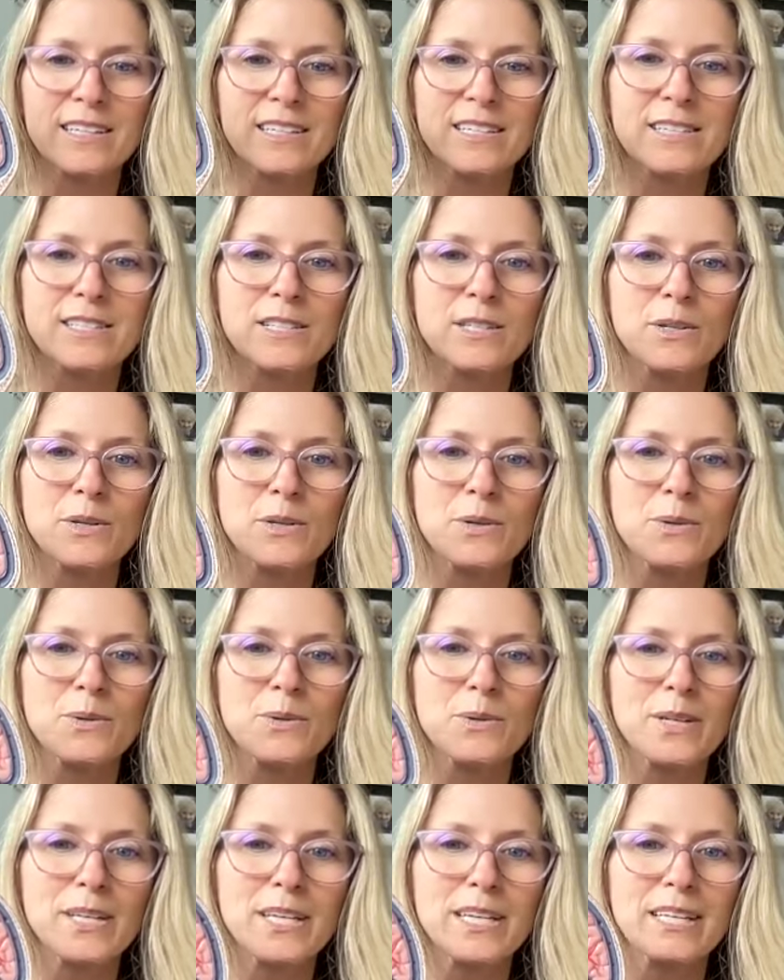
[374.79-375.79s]

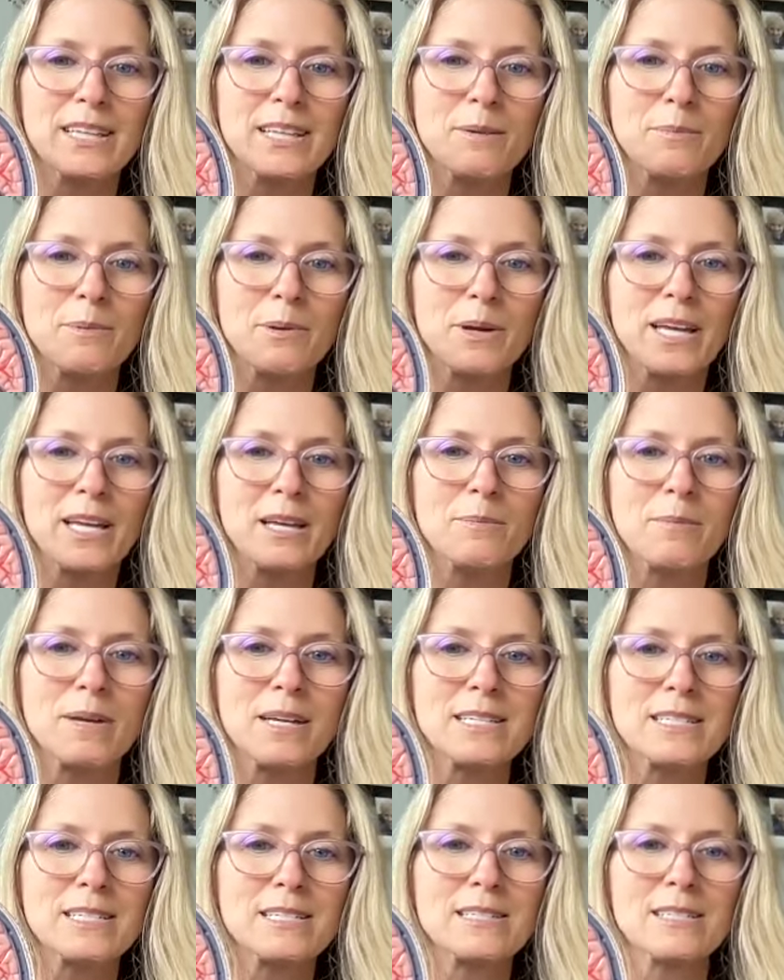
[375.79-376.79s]
so the brain can
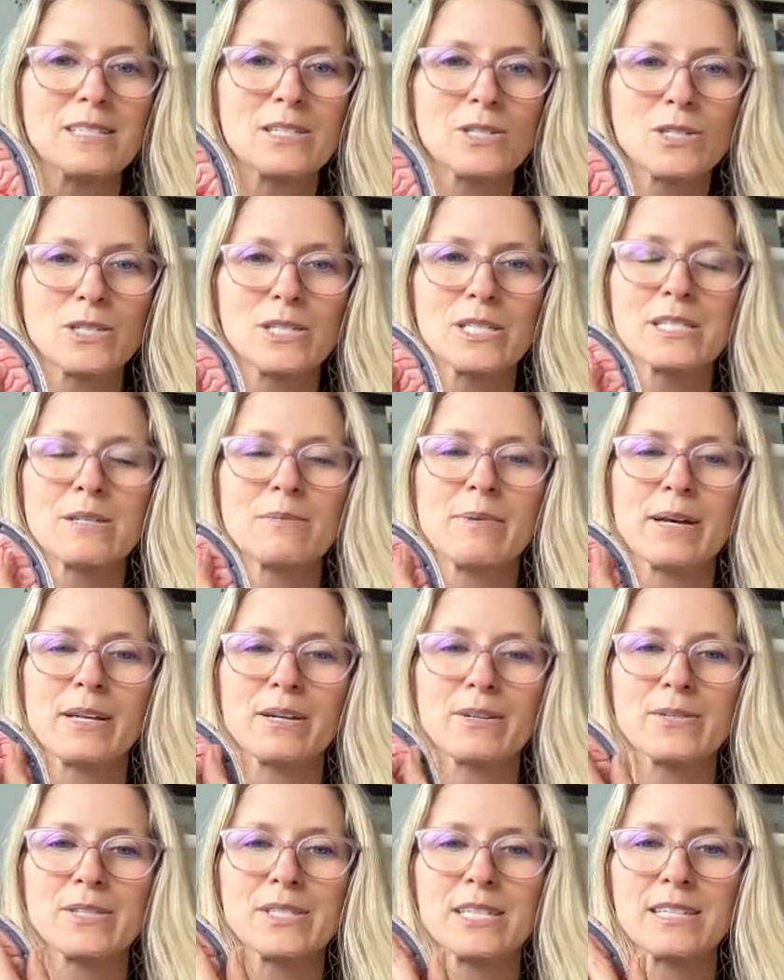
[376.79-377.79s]
make decisions about
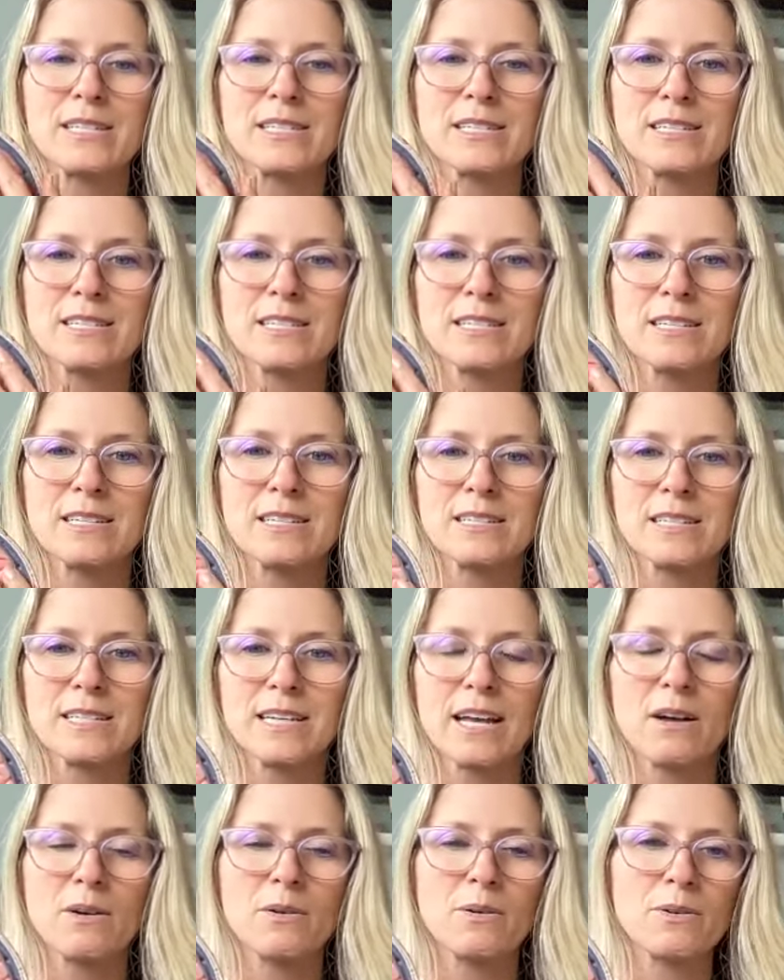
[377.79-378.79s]
our senses and
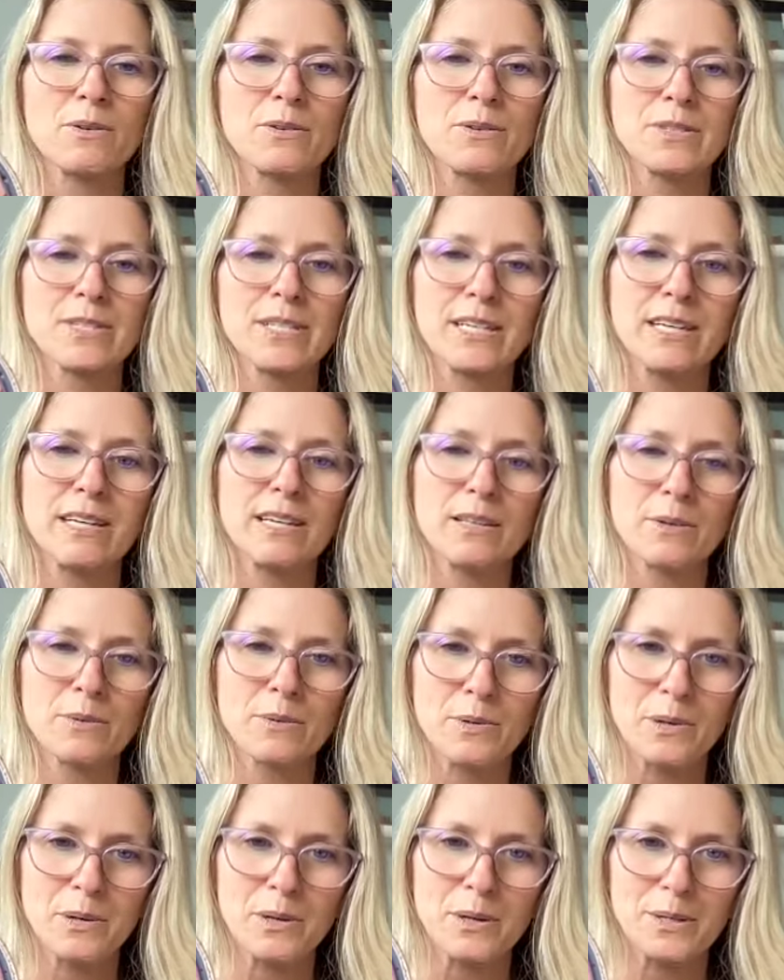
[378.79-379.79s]
how we're seeing the
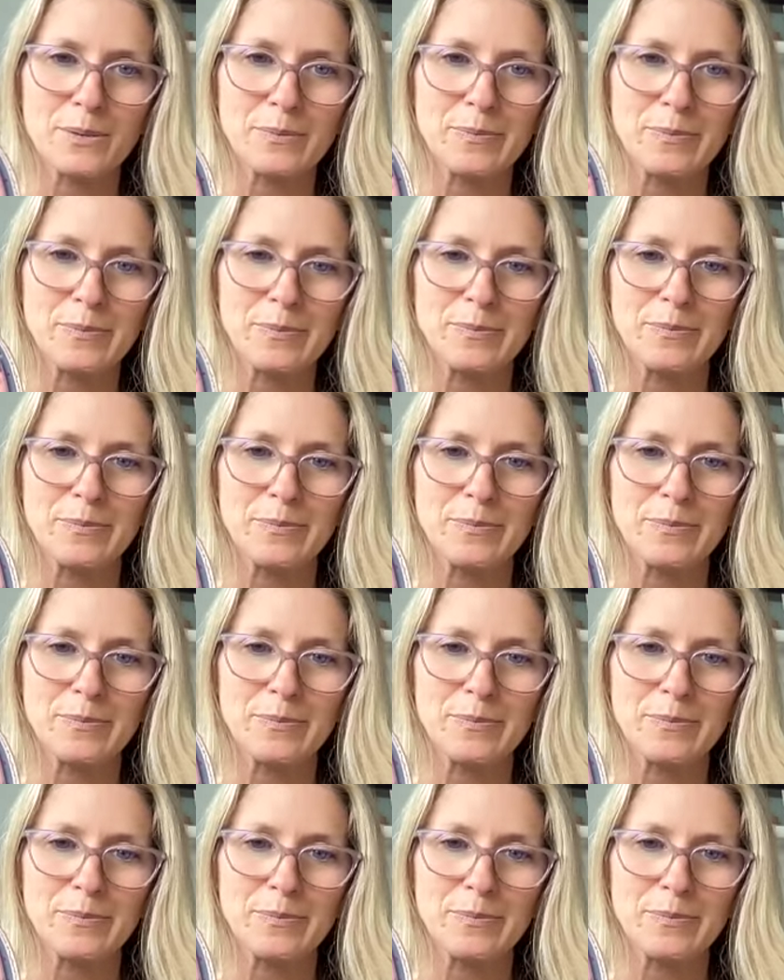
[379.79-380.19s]
world.